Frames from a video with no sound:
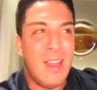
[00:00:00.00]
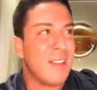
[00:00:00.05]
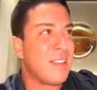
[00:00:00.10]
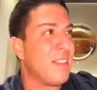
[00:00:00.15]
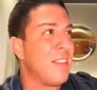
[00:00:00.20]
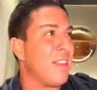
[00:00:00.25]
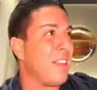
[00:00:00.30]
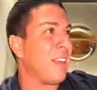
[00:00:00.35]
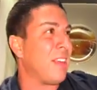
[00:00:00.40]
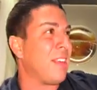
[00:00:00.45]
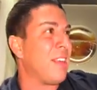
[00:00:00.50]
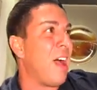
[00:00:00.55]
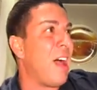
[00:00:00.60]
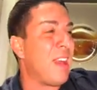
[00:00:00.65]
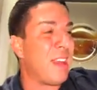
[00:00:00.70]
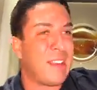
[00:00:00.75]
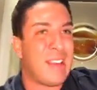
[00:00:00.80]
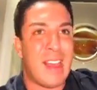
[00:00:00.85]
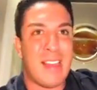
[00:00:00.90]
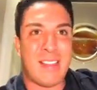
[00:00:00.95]
to this
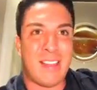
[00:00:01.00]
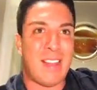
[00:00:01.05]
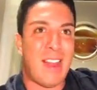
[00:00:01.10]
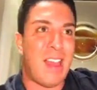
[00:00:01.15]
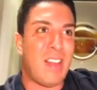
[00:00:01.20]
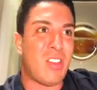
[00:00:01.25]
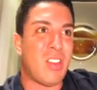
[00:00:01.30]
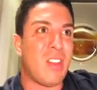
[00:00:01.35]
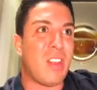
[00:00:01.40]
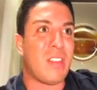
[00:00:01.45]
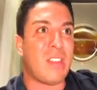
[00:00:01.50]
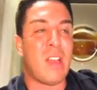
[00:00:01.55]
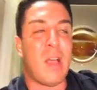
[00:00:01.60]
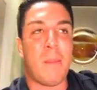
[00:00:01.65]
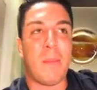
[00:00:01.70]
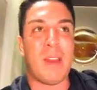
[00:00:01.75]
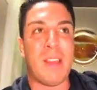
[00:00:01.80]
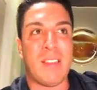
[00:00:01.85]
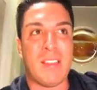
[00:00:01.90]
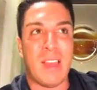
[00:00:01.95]
exotic destination this
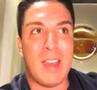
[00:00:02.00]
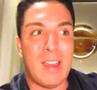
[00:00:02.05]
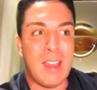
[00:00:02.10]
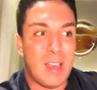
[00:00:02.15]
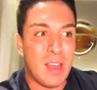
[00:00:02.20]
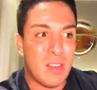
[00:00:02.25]
company's sending